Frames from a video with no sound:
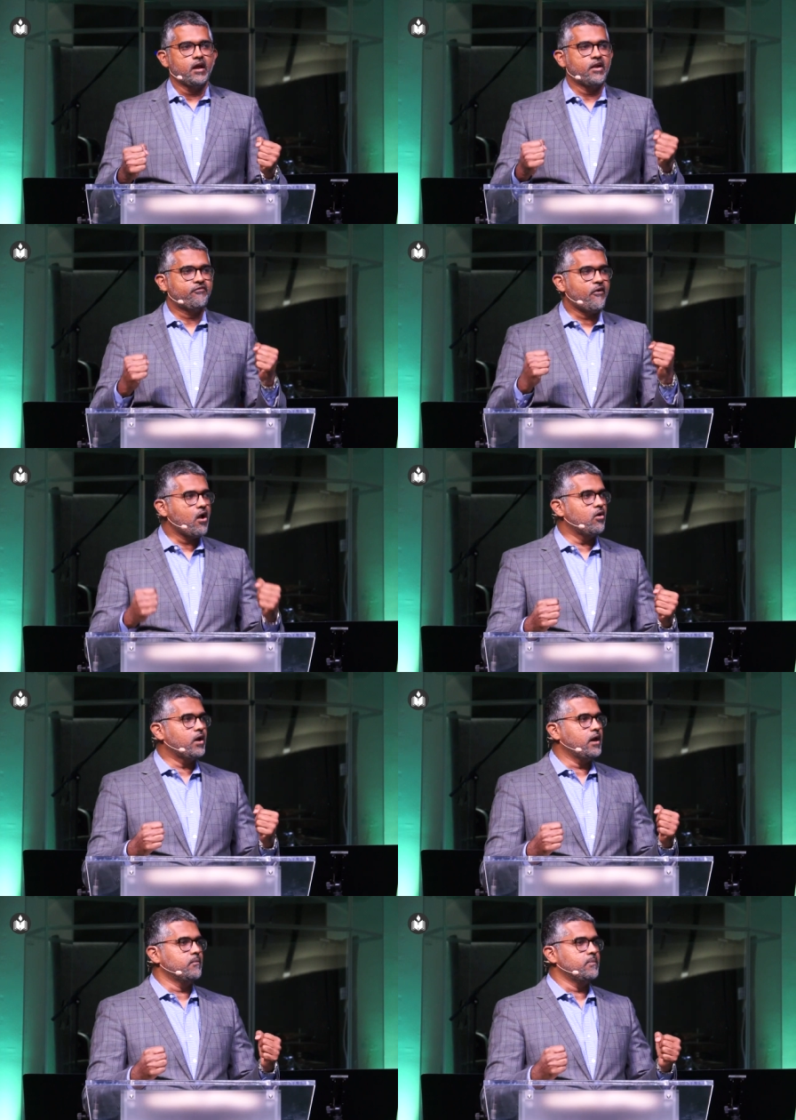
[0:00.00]
and follow
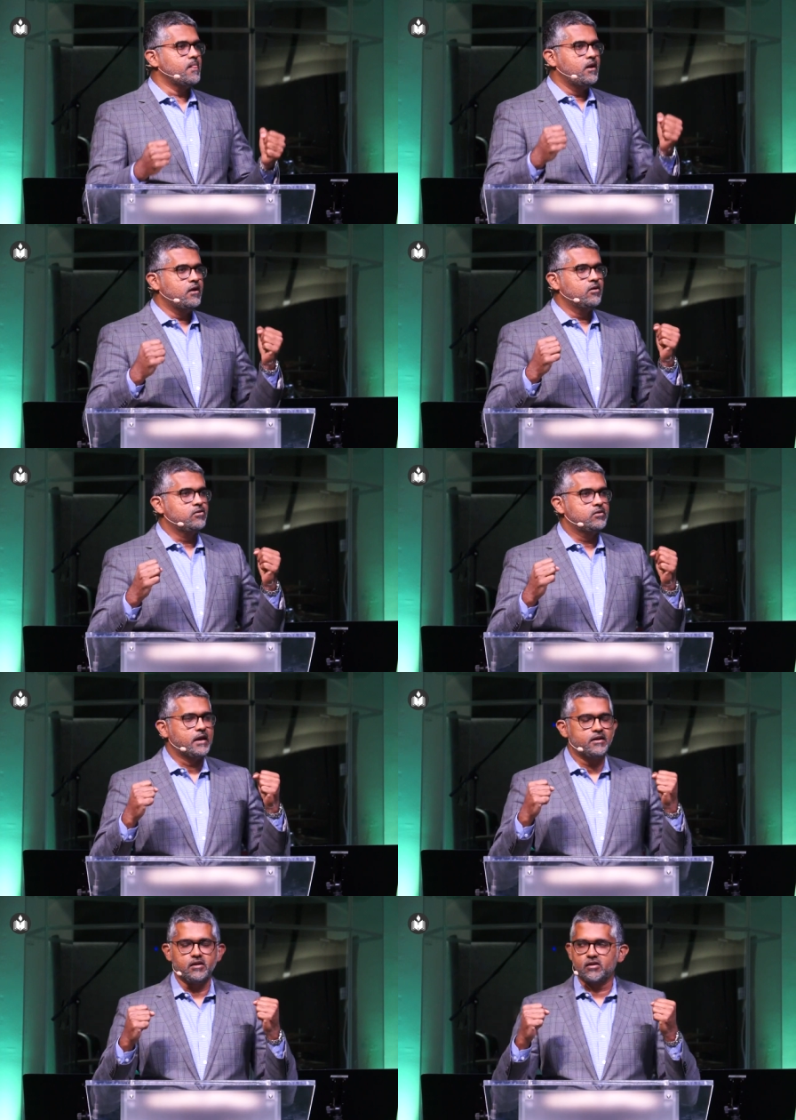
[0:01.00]
Him
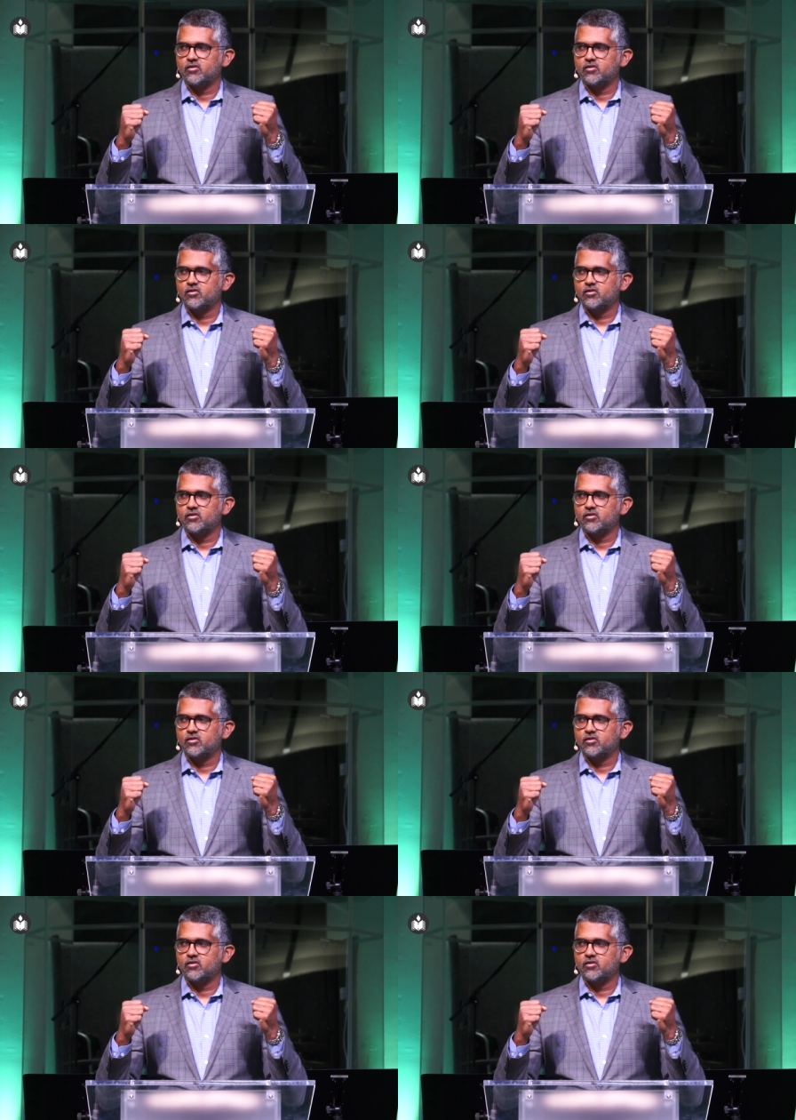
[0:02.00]
and